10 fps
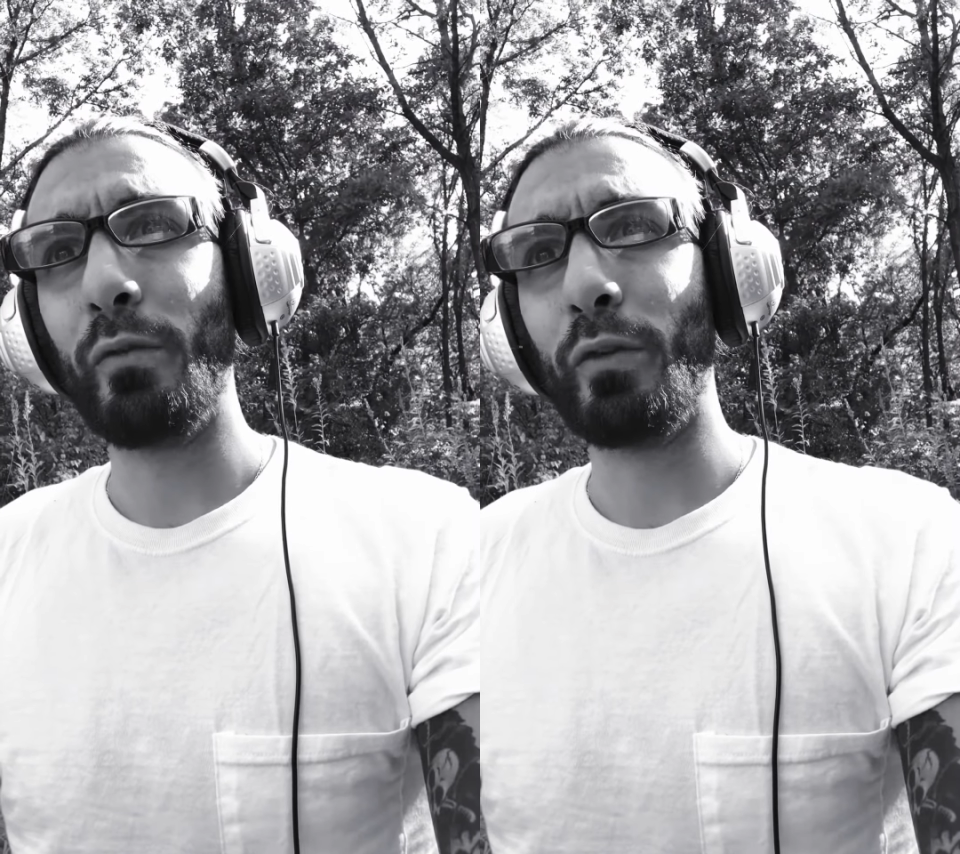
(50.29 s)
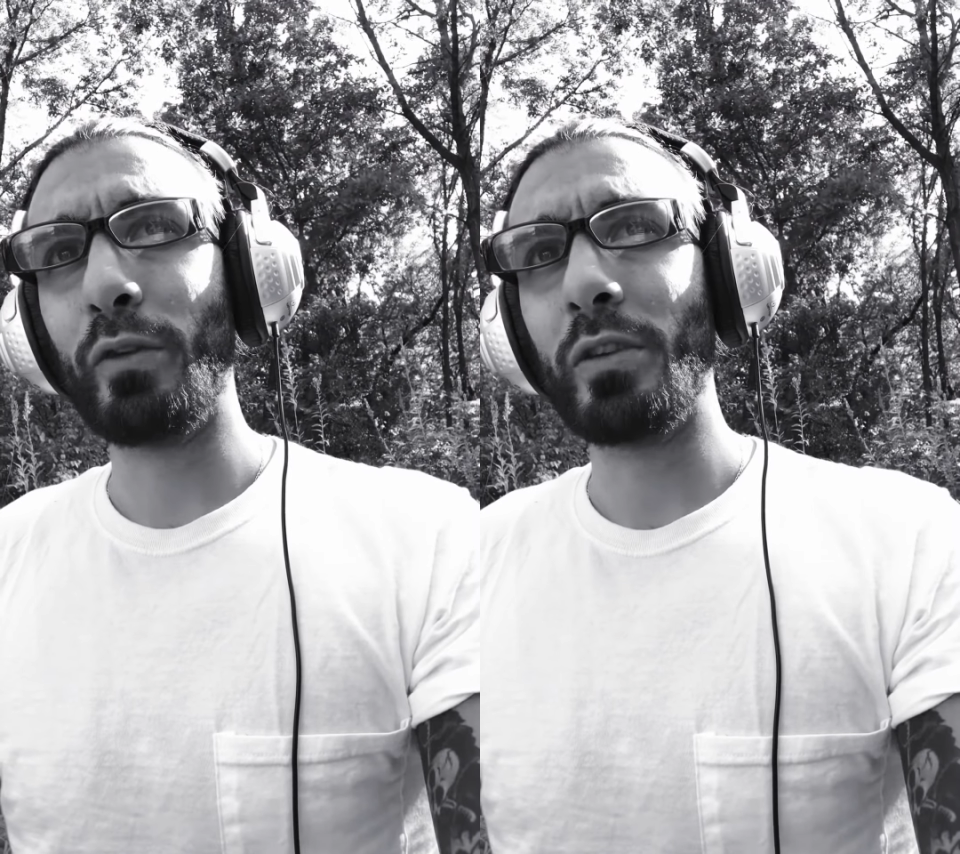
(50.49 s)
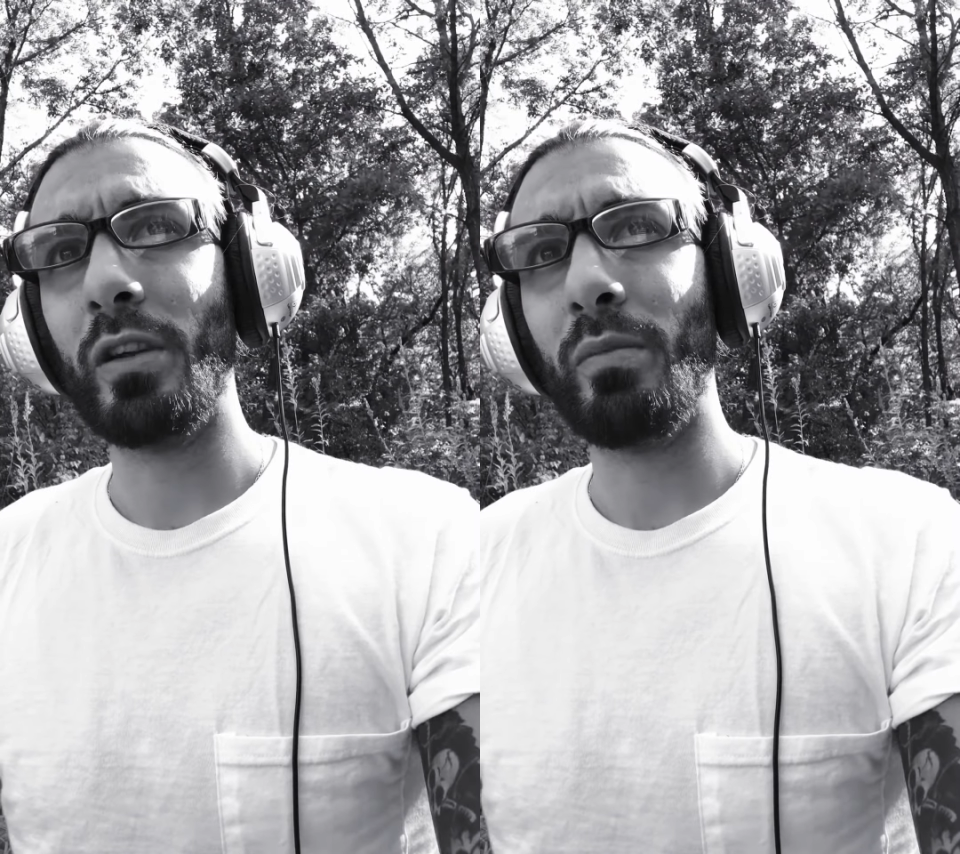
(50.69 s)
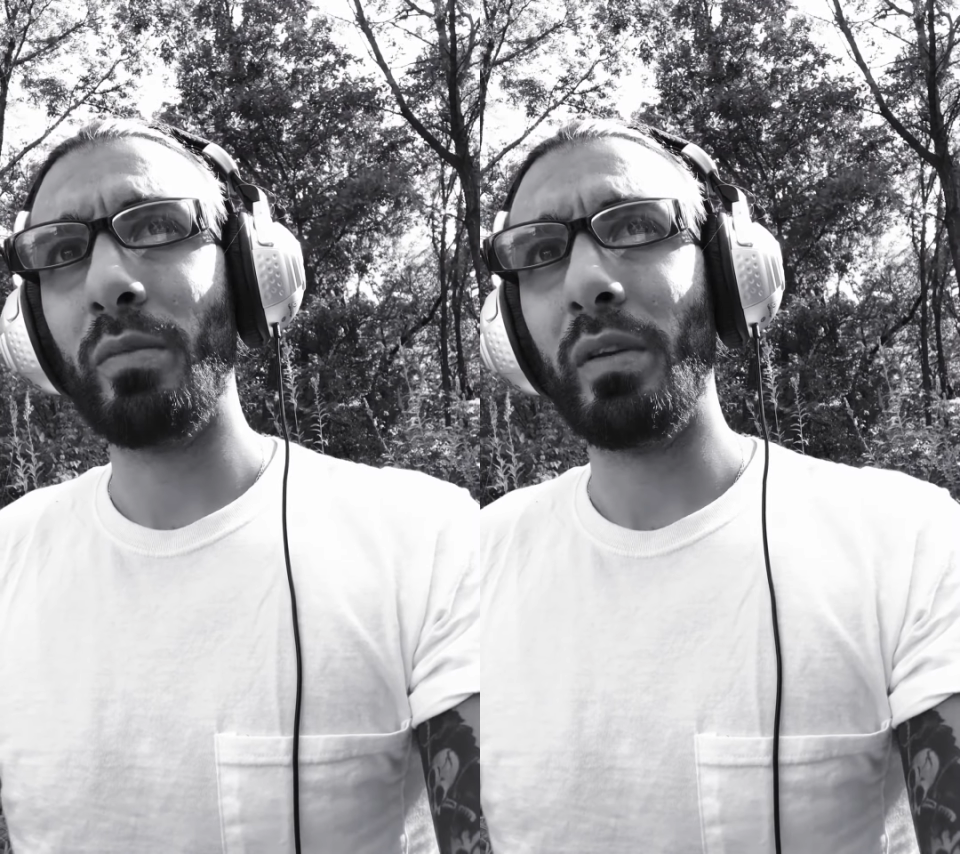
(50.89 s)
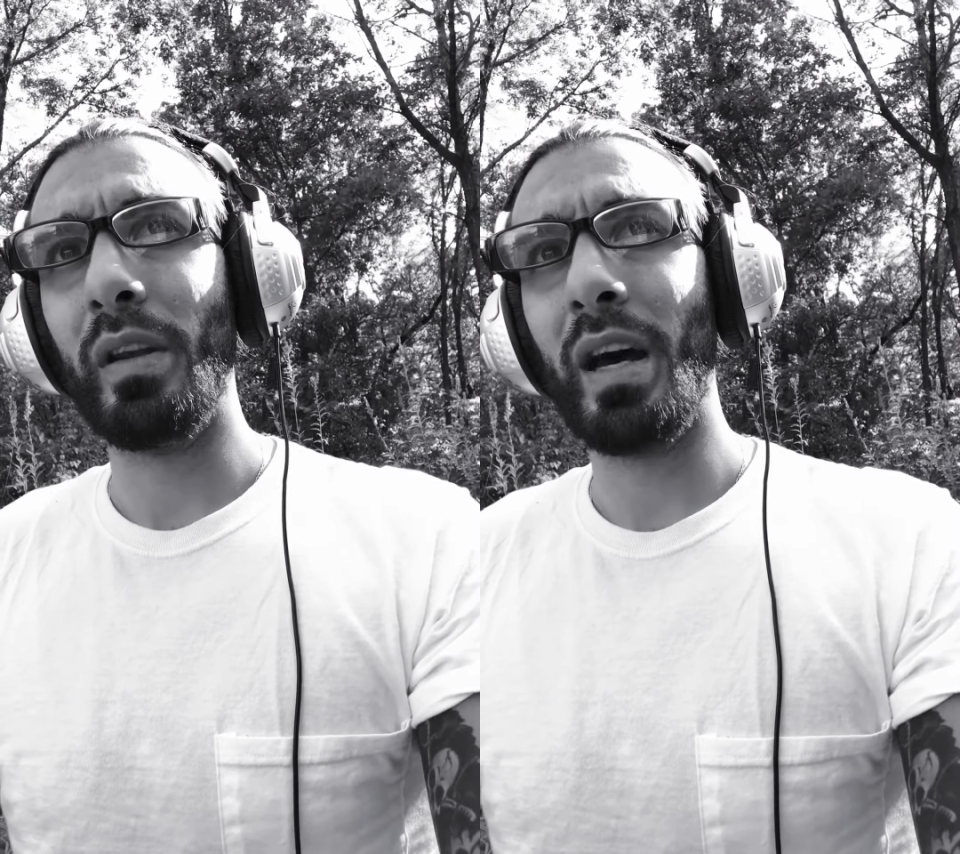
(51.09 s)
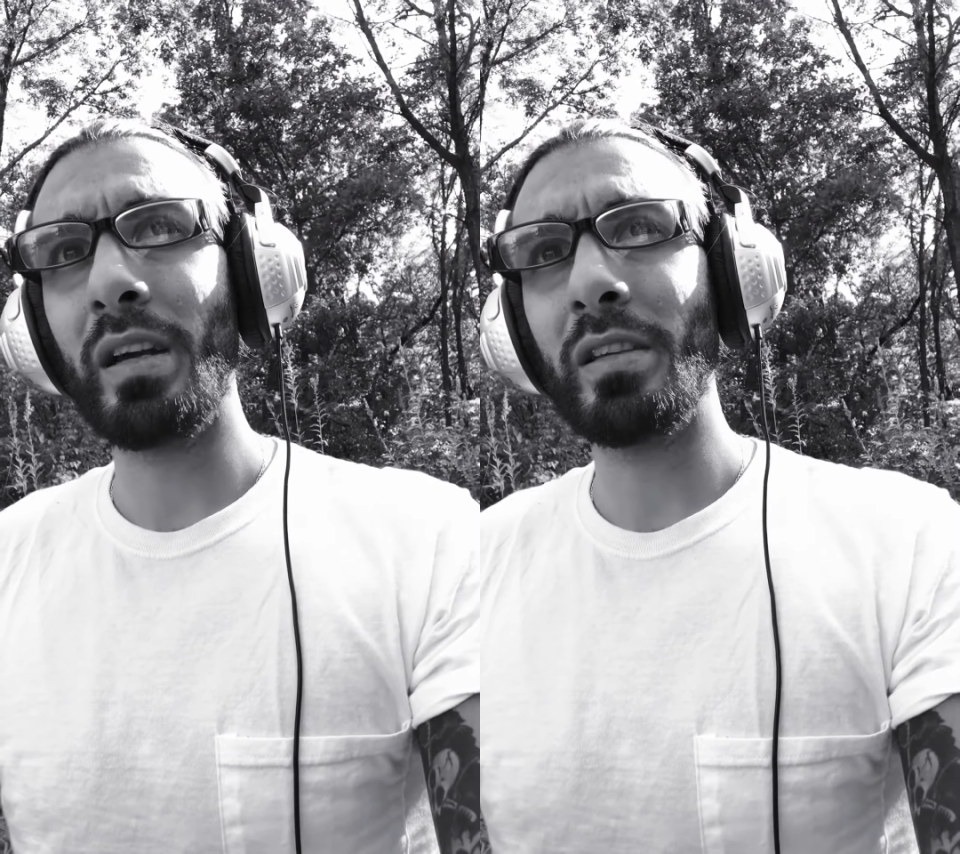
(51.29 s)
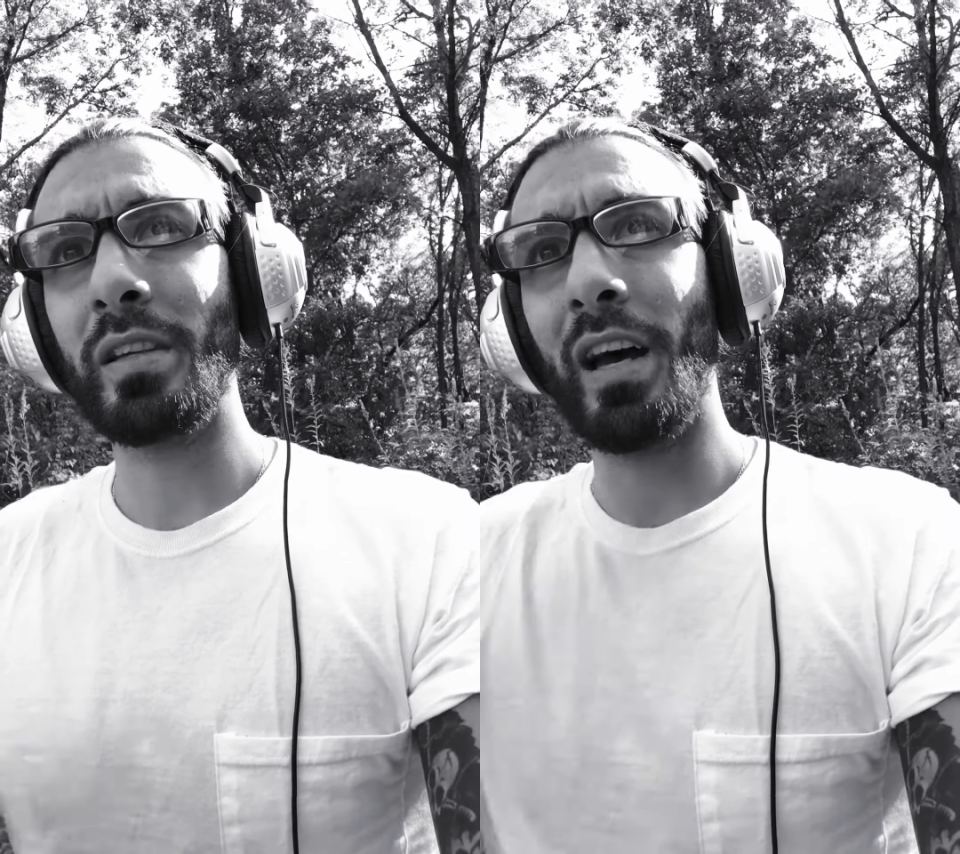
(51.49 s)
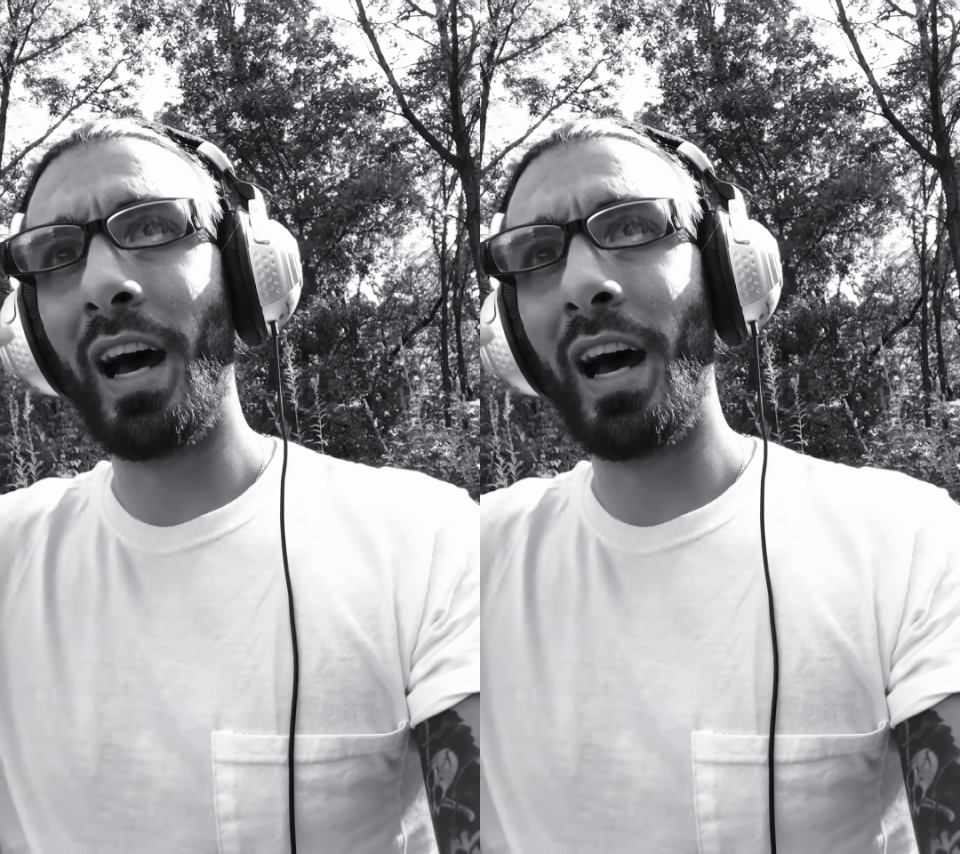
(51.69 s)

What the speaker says: for some nice